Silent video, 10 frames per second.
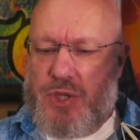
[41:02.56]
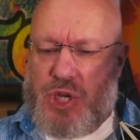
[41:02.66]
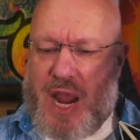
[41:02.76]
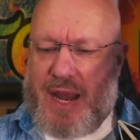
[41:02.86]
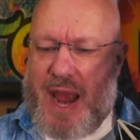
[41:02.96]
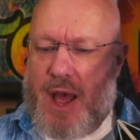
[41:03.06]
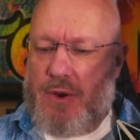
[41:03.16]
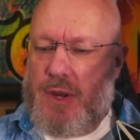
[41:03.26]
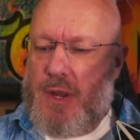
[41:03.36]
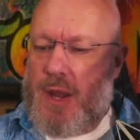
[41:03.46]
Check it
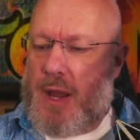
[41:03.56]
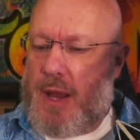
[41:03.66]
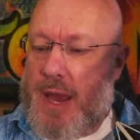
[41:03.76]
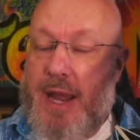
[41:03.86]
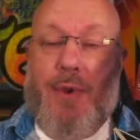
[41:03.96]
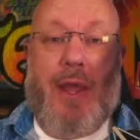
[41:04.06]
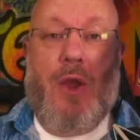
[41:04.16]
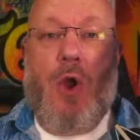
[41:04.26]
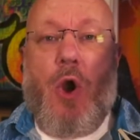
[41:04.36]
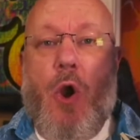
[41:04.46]
out.
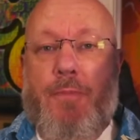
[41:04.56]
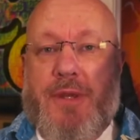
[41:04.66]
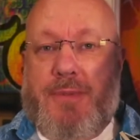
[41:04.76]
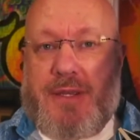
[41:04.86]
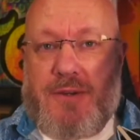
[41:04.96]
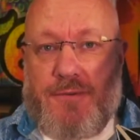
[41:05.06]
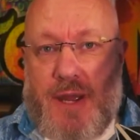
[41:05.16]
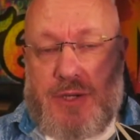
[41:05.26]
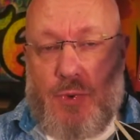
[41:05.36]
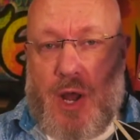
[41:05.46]
Anyway, hope this
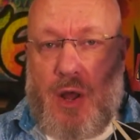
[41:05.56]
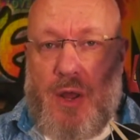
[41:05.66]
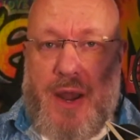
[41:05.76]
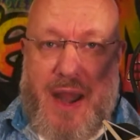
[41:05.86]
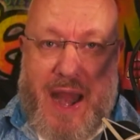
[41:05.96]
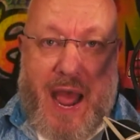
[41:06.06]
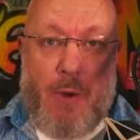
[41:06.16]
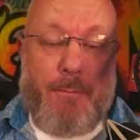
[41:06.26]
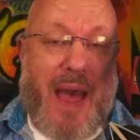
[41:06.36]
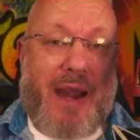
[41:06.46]
message finds you well.
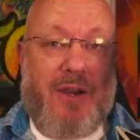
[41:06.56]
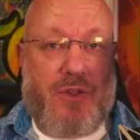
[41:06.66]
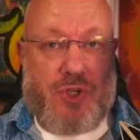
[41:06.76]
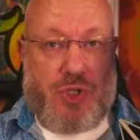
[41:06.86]
Now back to the